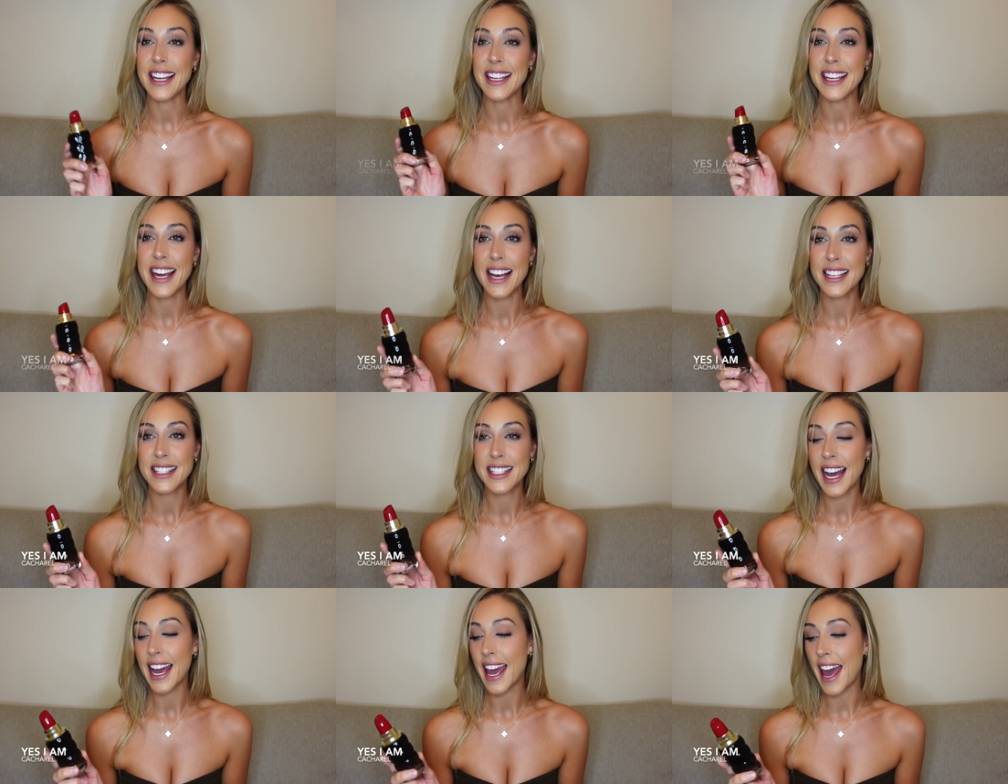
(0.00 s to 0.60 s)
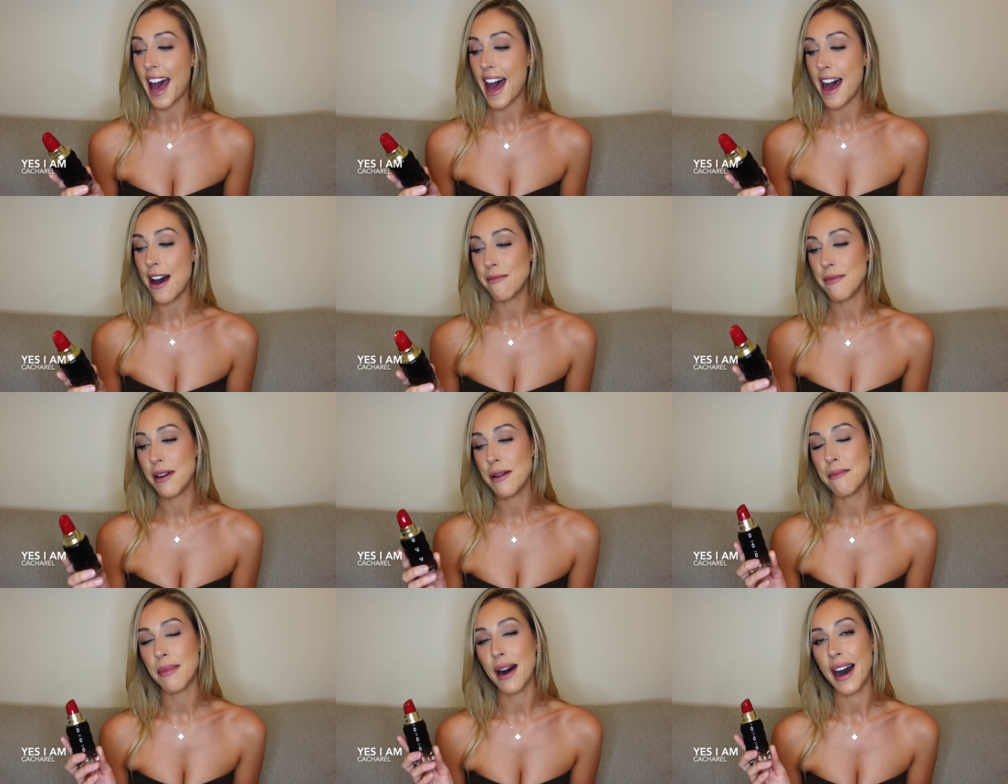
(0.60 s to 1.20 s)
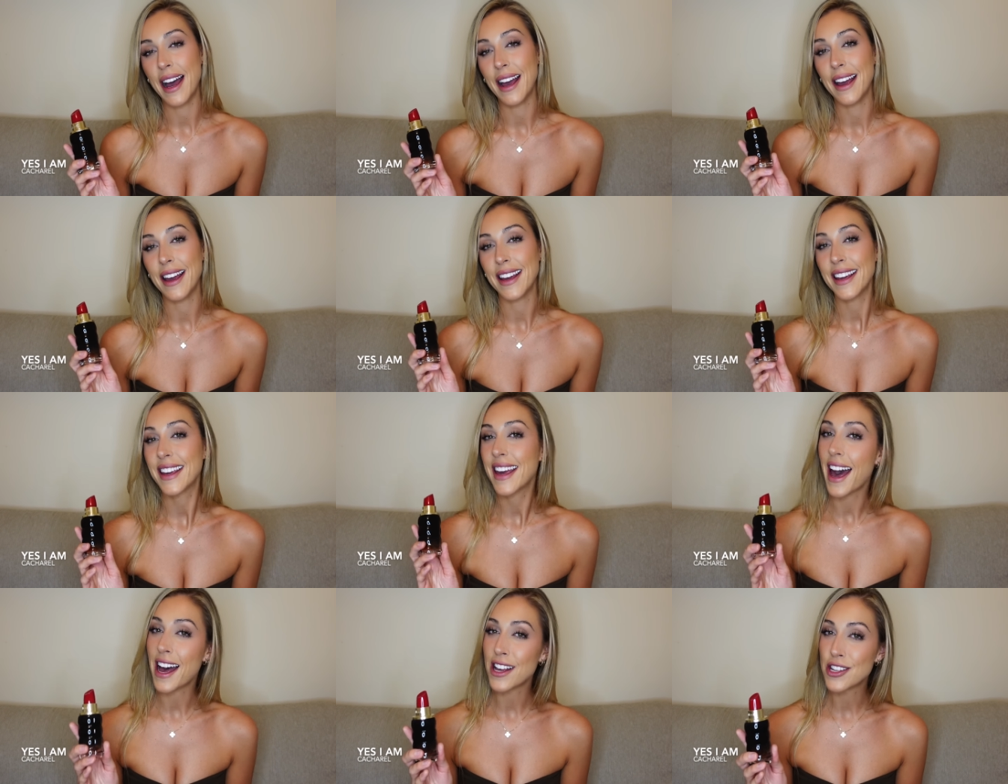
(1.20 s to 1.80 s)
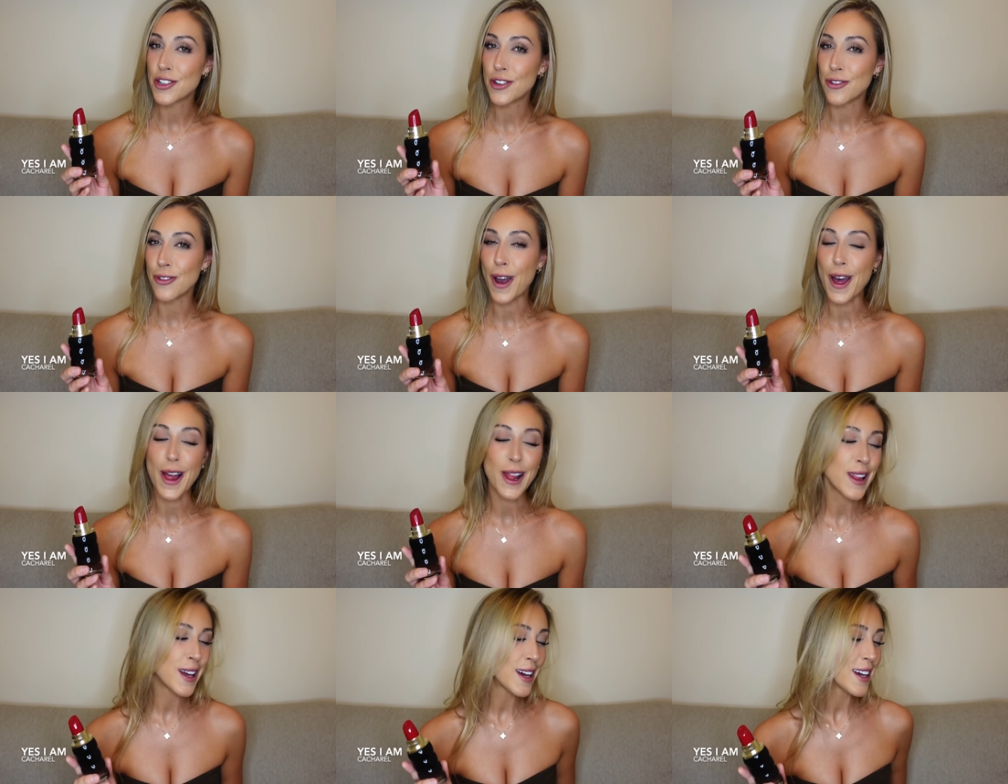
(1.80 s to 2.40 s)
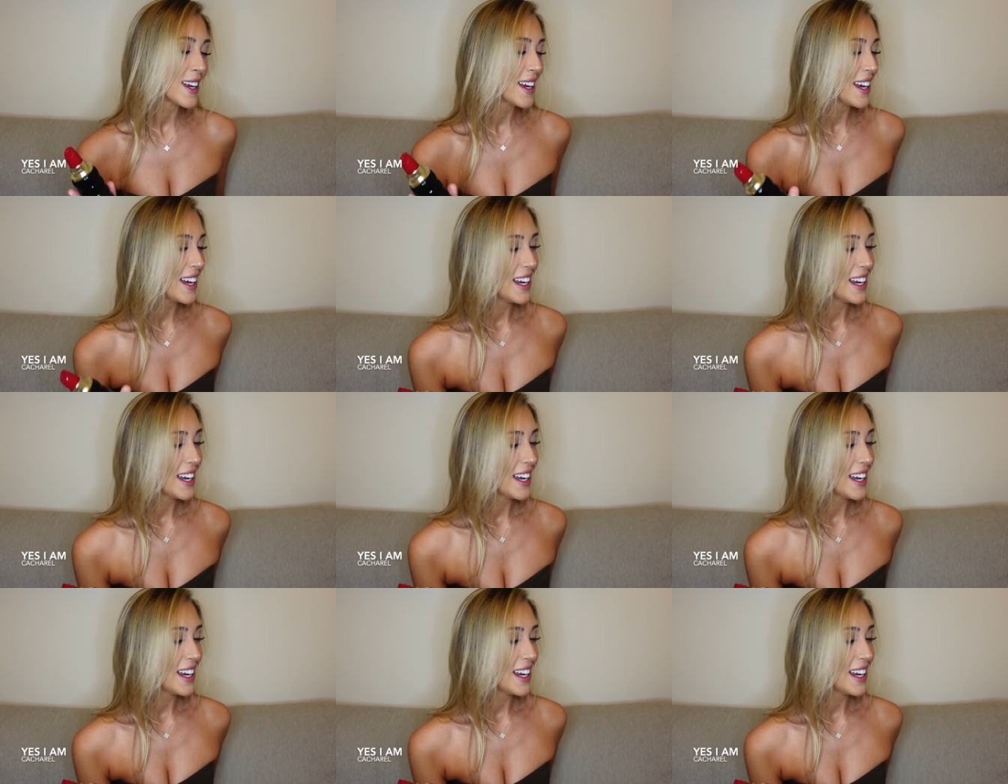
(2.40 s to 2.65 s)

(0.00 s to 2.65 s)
Yes I Am by Cacharel.